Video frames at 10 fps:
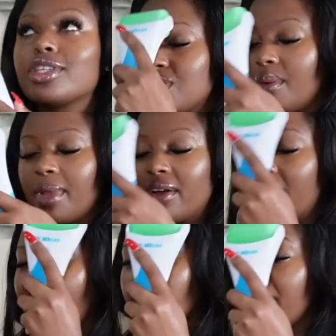So I'm like,
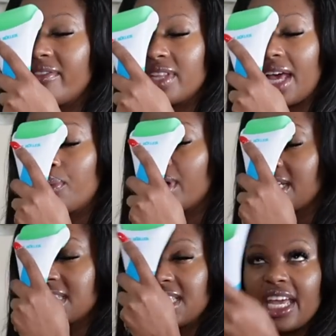okay, whatever, like, we're
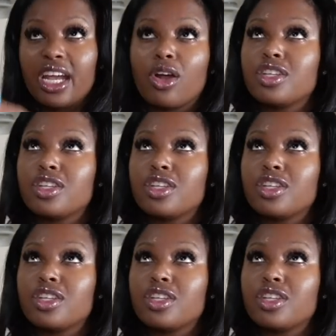gonna stay here.